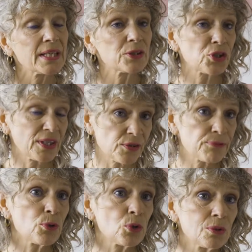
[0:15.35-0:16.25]
get
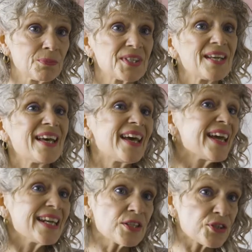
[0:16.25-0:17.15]
transformed
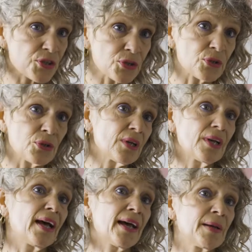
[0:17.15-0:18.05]
into
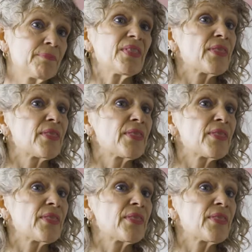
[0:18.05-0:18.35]
um,